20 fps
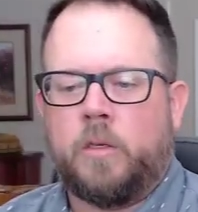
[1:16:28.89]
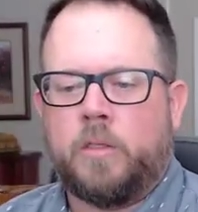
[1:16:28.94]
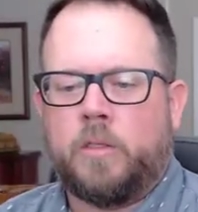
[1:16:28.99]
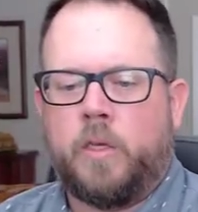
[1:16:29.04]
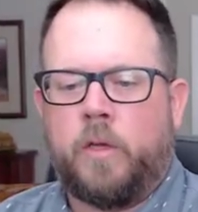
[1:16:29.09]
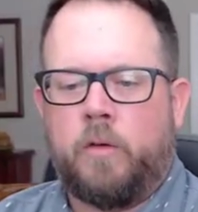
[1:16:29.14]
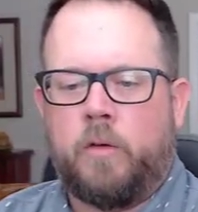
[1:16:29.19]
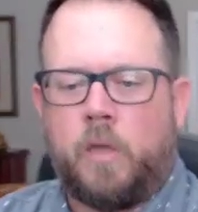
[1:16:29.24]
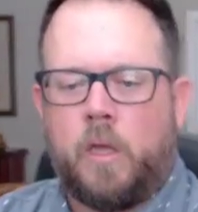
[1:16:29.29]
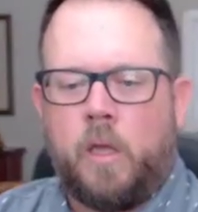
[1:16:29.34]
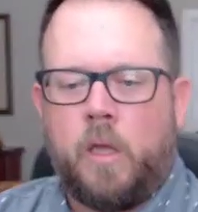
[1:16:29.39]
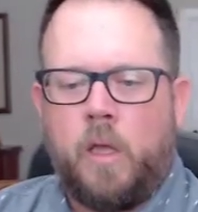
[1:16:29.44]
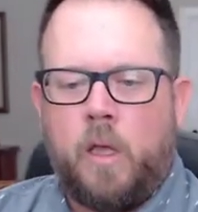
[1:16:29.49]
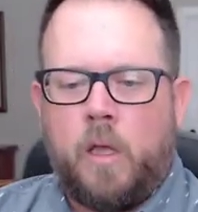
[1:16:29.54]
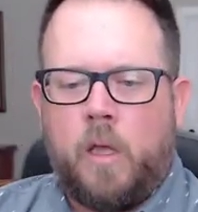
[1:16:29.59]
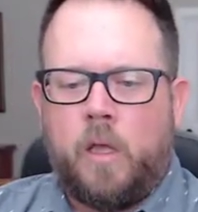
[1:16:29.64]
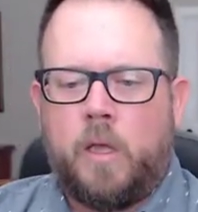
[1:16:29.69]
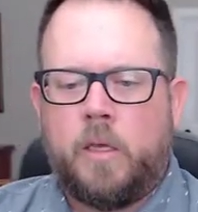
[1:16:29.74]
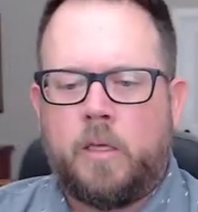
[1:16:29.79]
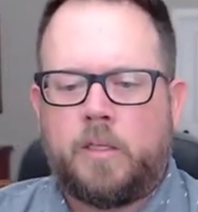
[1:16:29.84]
So,
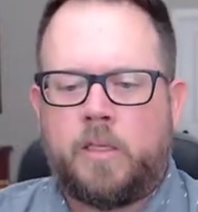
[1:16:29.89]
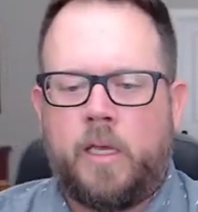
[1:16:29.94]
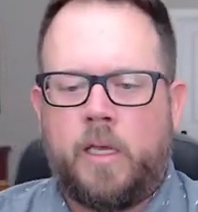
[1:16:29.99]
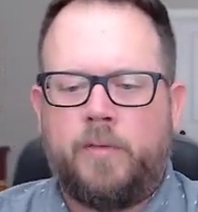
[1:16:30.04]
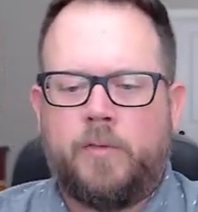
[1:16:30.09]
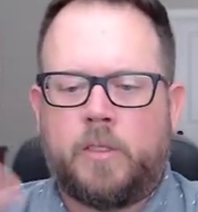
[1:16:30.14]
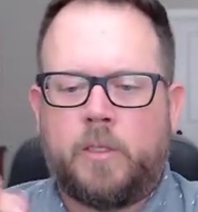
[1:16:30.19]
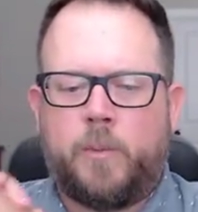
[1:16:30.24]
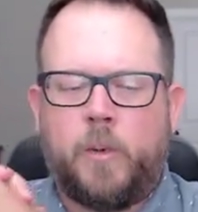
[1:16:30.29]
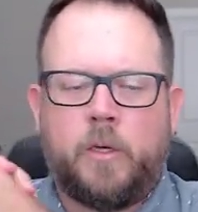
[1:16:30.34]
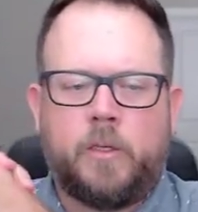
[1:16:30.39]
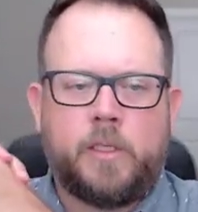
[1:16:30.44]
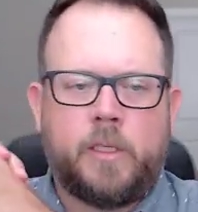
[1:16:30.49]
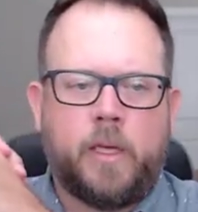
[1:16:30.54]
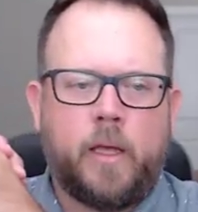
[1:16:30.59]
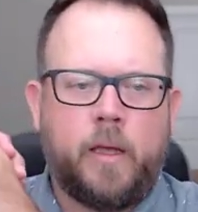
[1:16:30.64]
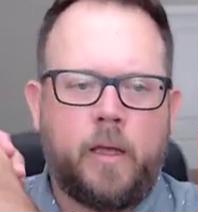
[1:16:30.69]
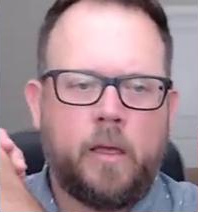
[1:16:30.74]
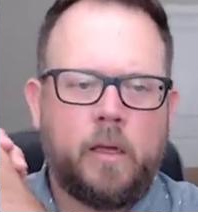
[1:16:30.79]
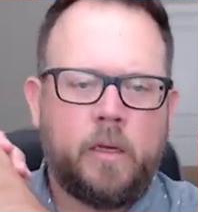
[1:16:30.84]
see, even supposing,
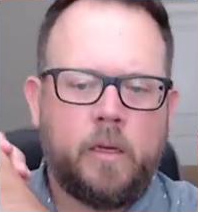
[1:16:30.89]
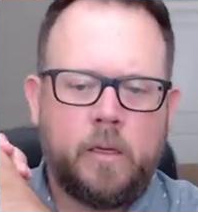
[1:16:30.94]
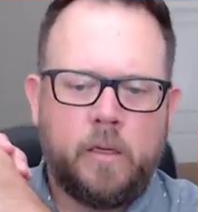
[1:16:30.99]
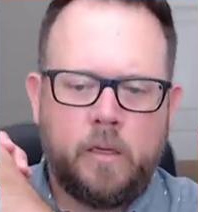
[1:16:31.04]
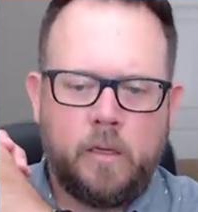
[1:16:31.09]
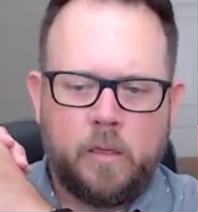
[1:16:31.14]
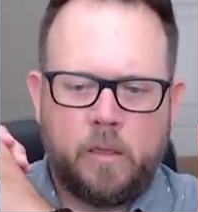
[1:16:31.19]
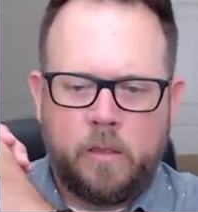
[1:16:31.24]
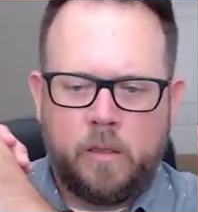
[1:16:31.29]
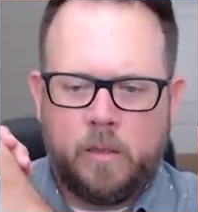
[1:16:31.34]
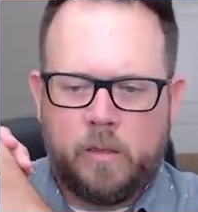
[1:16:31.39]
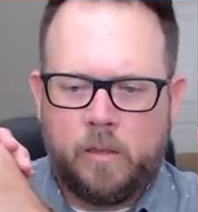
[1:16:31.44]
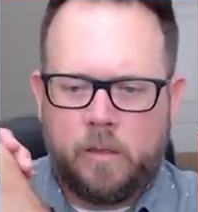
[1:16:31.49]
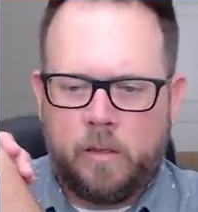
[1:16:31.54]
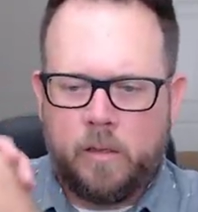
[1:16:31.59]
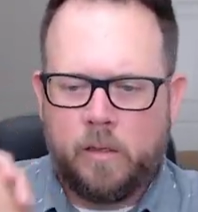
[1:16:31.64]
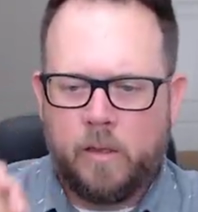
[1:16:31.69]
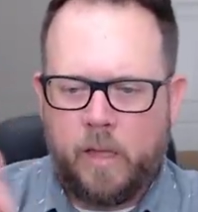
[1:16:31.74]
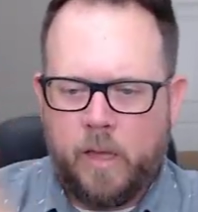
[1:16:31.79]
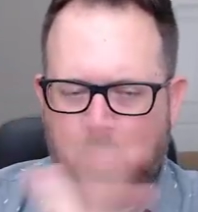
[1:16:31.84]

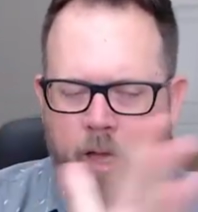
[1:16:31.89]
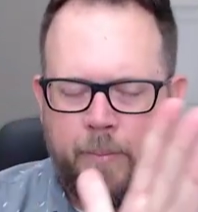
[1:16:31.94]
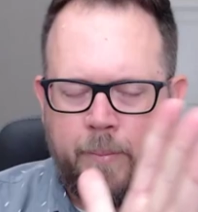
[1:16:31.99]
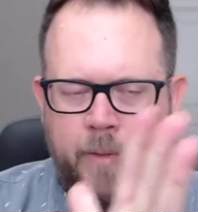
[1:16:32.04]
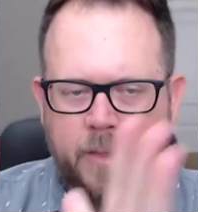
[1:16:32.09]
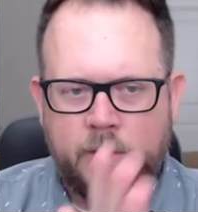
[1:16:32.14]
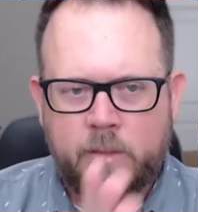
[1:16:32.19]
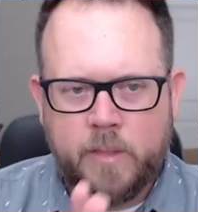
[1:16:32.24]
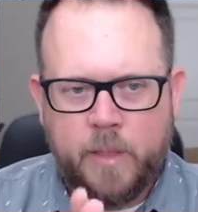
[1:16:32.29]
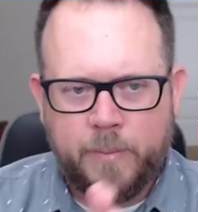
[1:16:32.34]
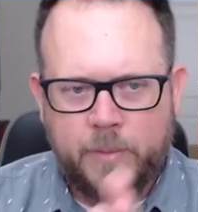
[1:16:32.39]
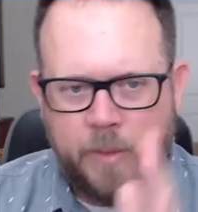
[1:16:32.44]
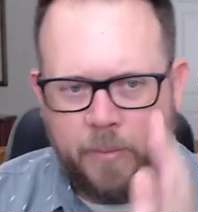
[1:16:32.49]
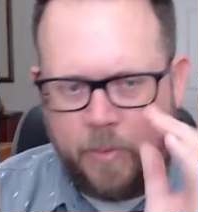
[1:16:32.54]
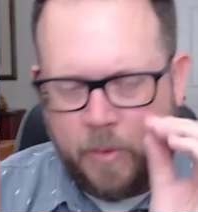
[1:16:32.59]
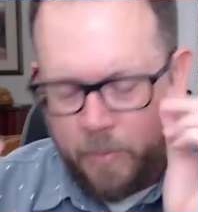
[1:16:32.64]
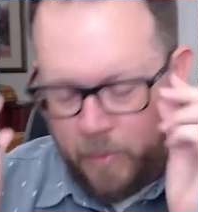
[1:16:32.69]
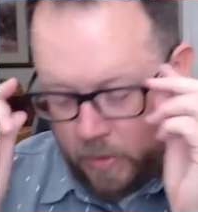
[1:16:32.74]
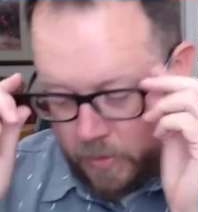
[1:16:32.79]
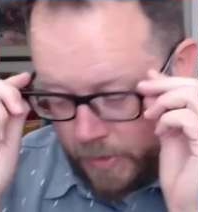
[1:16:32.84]
happy September
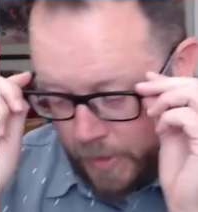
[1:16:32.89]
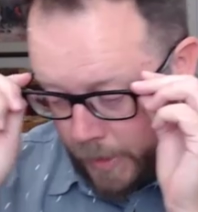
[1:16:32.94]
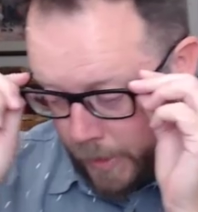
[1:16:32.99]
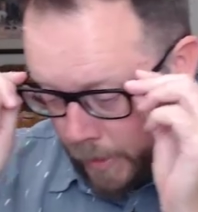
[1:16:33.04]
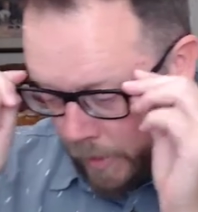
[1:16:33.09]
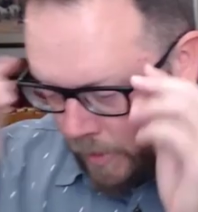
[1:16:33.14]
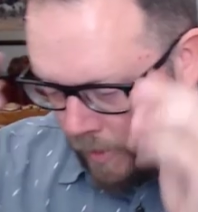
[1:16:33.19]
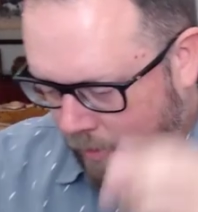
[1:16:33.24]
birthday.